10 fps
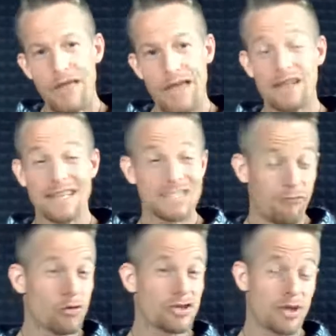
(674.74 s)
And that's
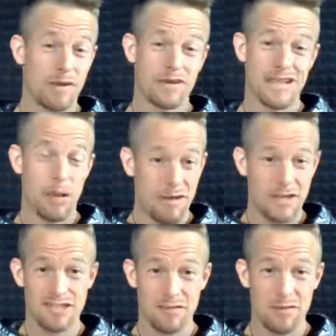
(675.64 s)
unfortunate, because now
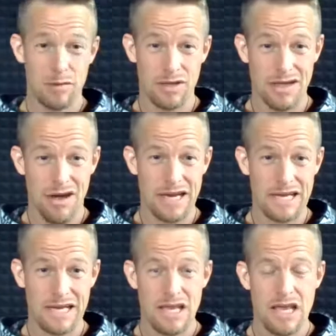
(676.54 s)
millions of people are
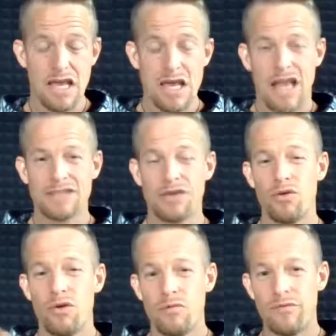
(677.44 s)
dying. And
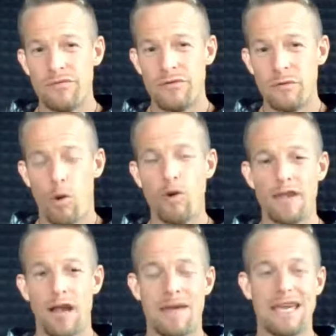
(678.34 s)
so the point
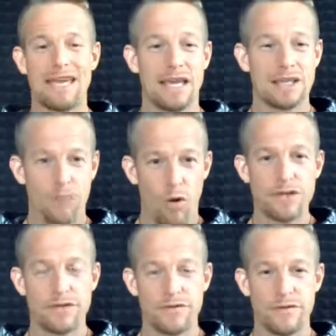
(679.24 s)
that I'm making is
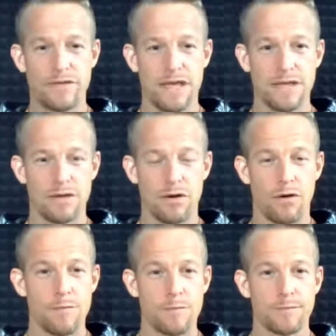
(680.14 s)
450 years
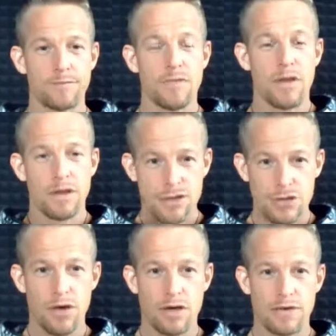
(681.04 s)
ago,
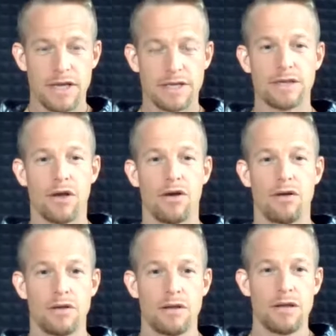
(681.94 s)
200 years
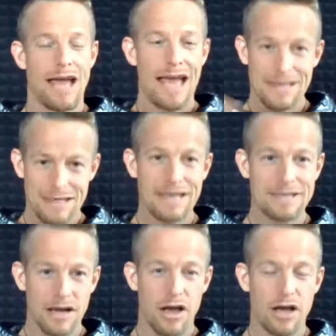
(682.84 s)
ago, and
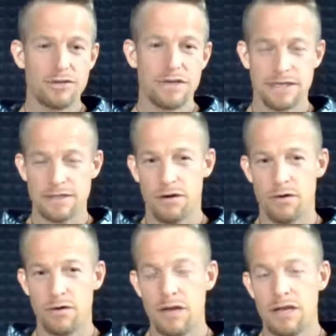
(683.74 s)
less than 100 years
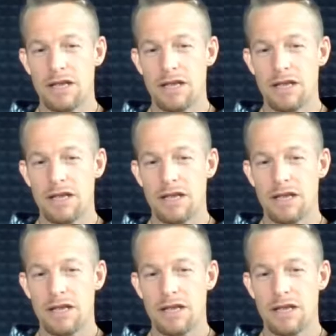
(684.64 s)
ago,